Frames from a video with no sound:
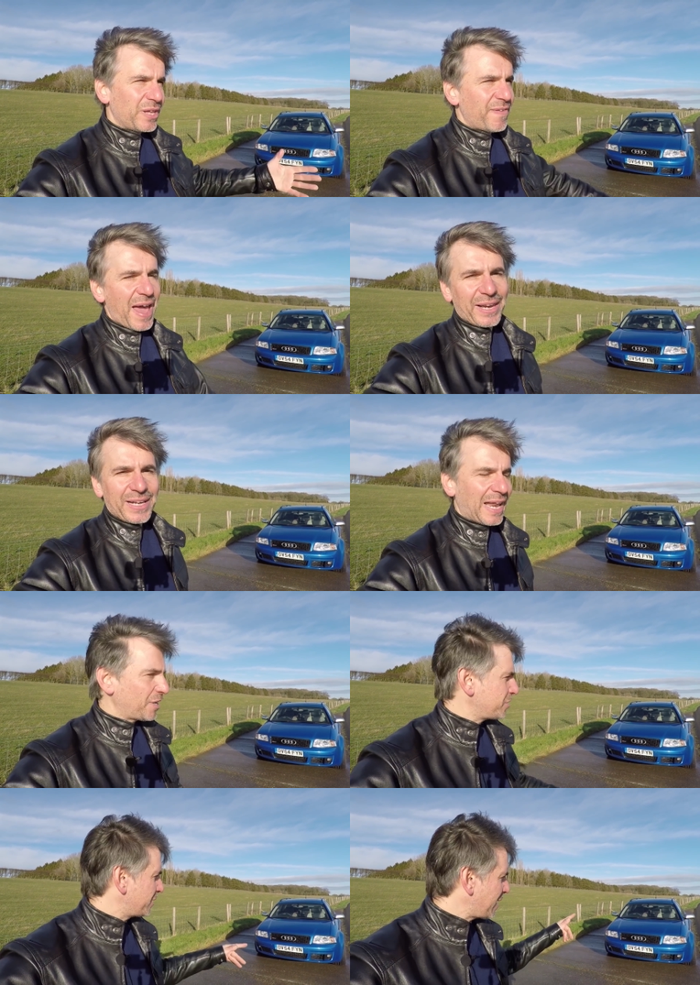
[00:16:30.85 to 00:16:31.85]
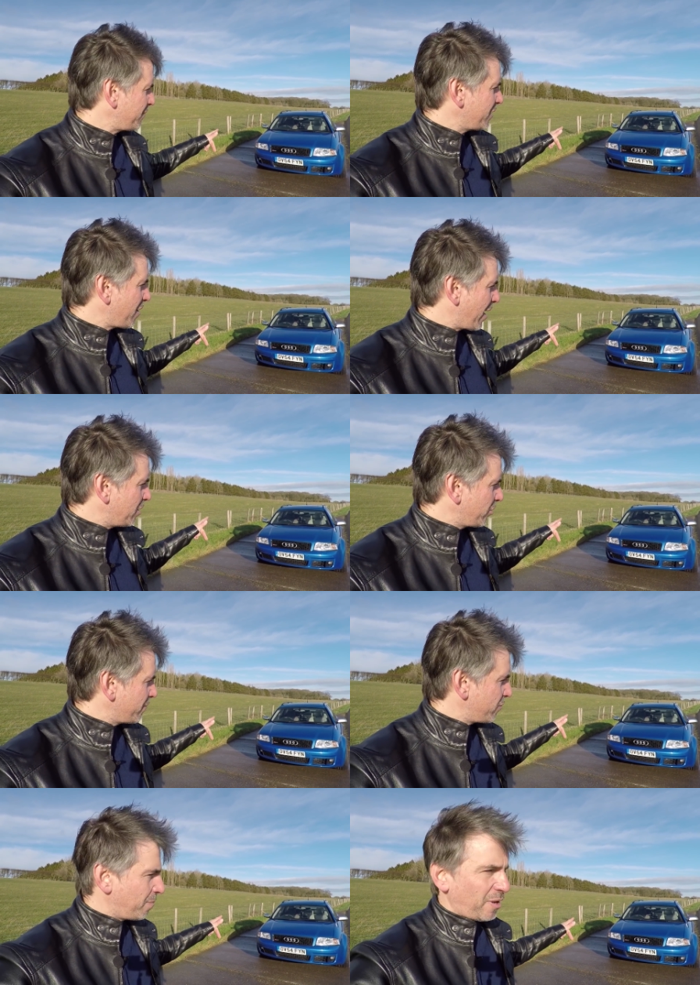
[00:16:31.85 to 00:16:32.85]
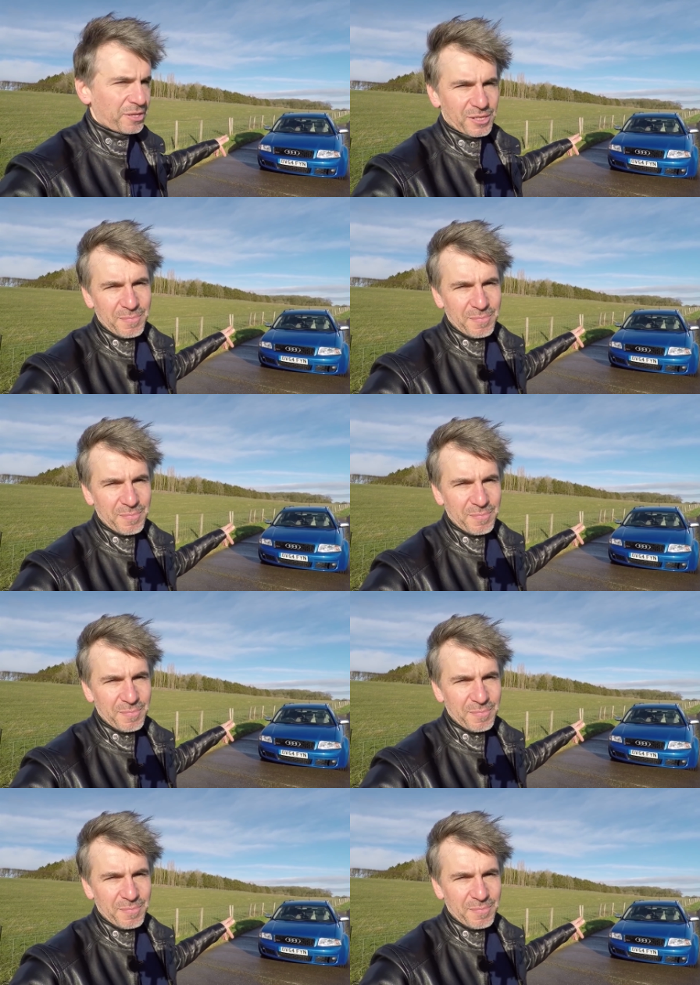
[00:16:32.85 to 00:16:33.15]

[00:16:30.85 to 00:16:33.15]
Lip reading: If I had a collection, I'd definitely go out and looking for a plus.